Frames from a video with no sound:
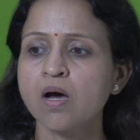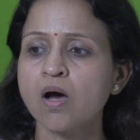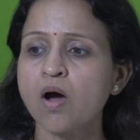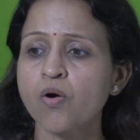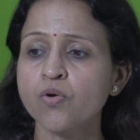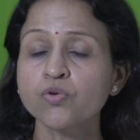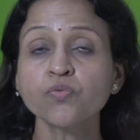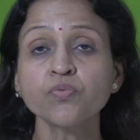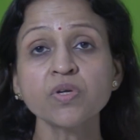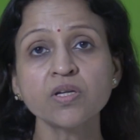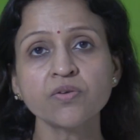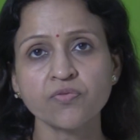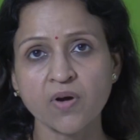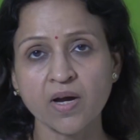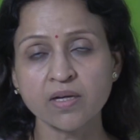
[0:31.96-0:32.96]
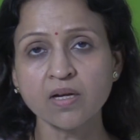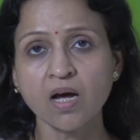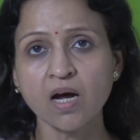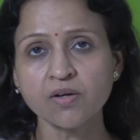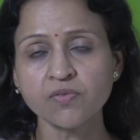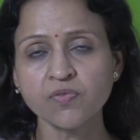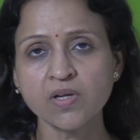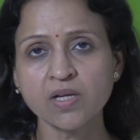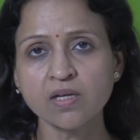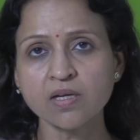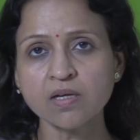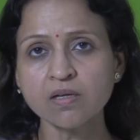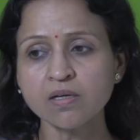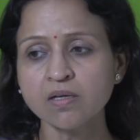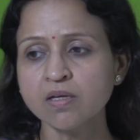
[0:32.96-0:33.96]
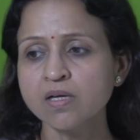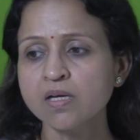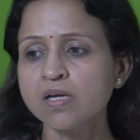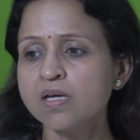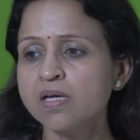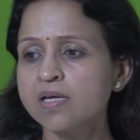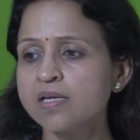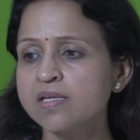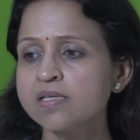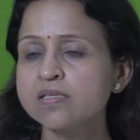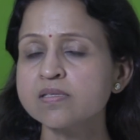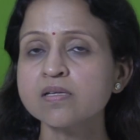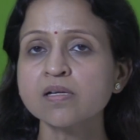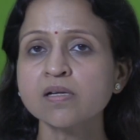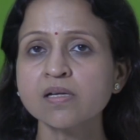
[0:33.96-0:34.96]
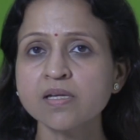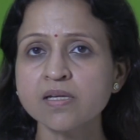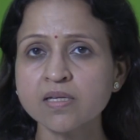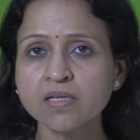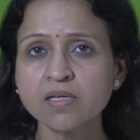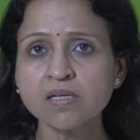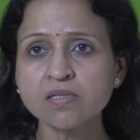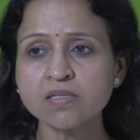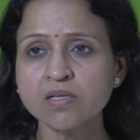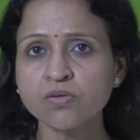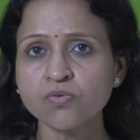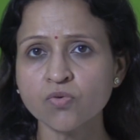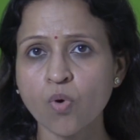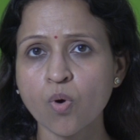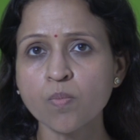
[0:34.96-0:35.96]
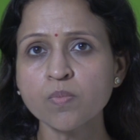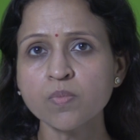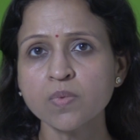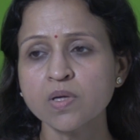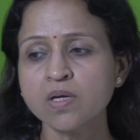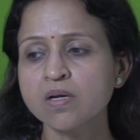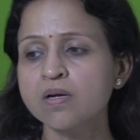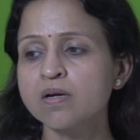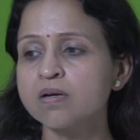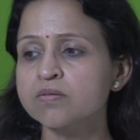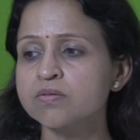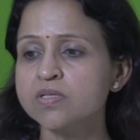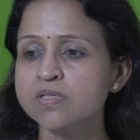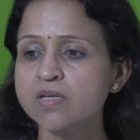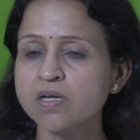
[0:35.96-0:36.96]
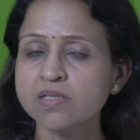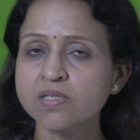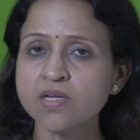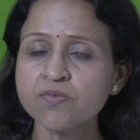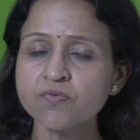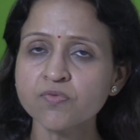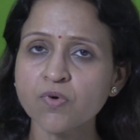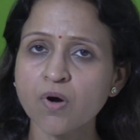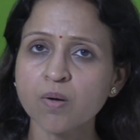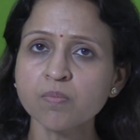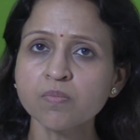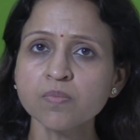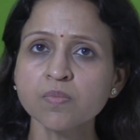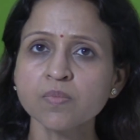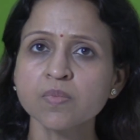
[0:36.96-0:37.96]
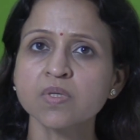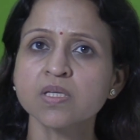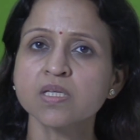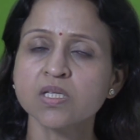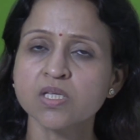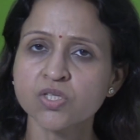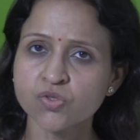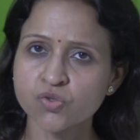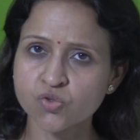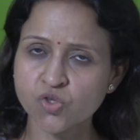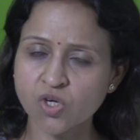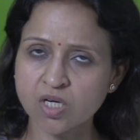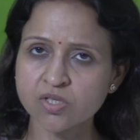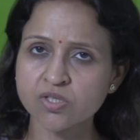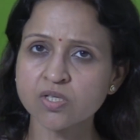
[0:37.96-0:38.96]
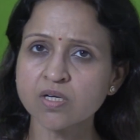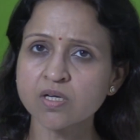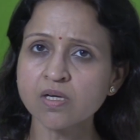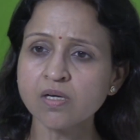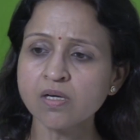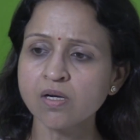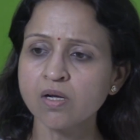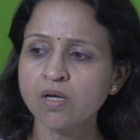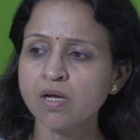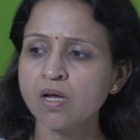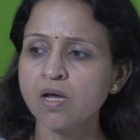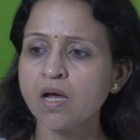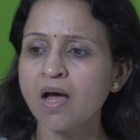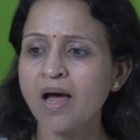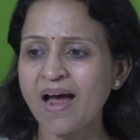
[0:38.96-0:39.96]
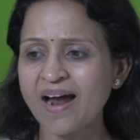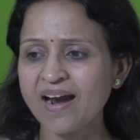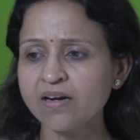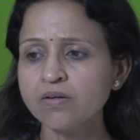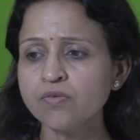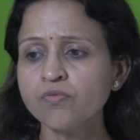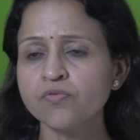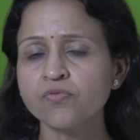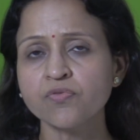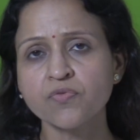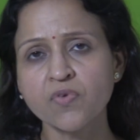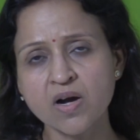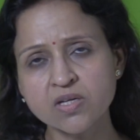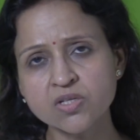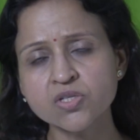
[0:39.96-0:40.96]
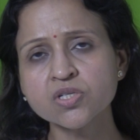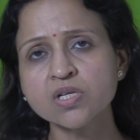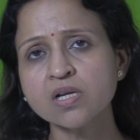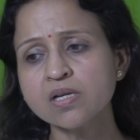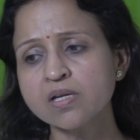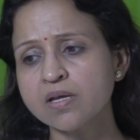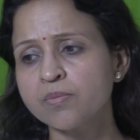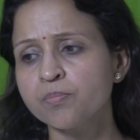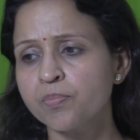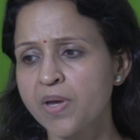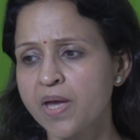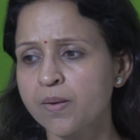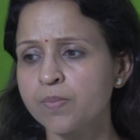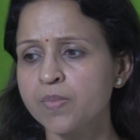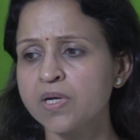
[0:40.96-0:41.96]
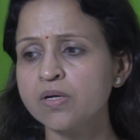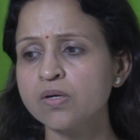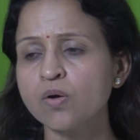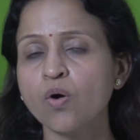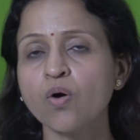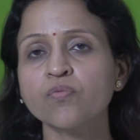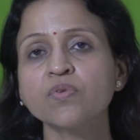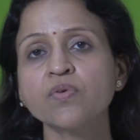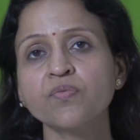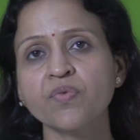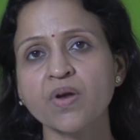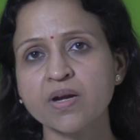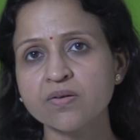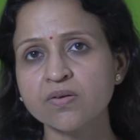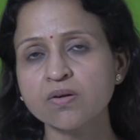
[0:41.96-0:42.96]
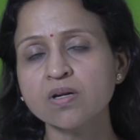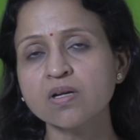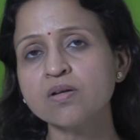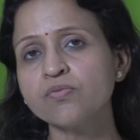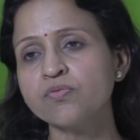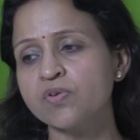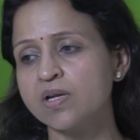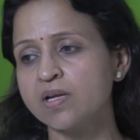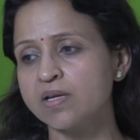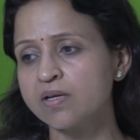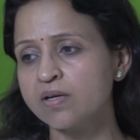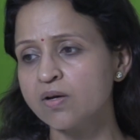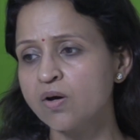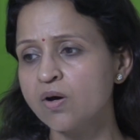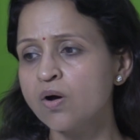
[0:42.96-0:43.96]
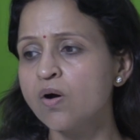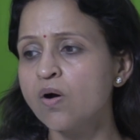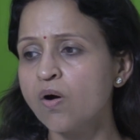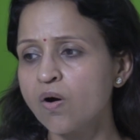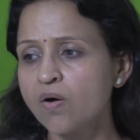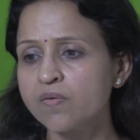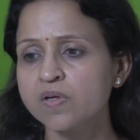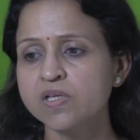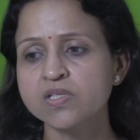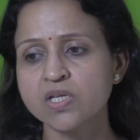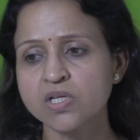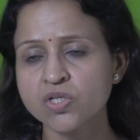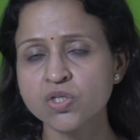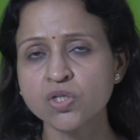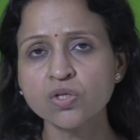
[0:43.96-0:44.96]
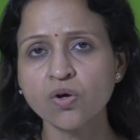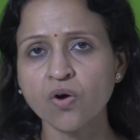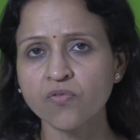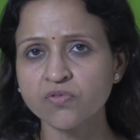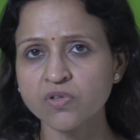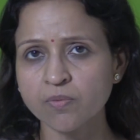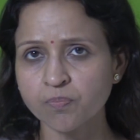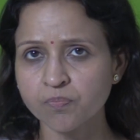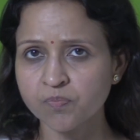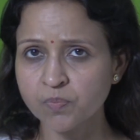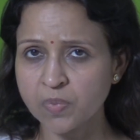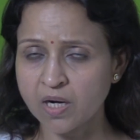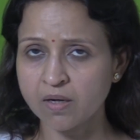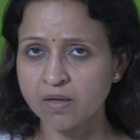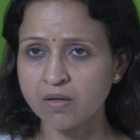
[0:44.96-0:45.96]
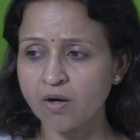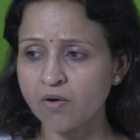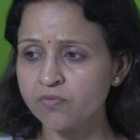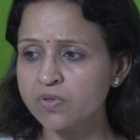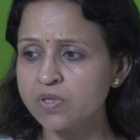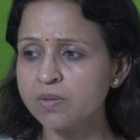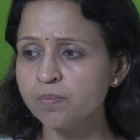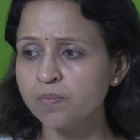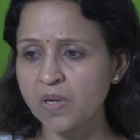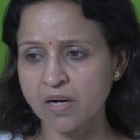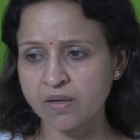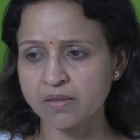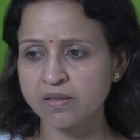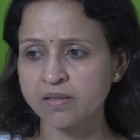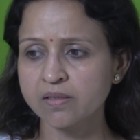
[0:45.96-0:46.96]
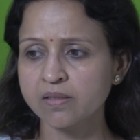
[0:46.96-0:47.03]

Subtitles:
How do we define heart failure? It is a clinical syndrome resulting from structural and functional impairment of the ventricular filling or ejection of the blood.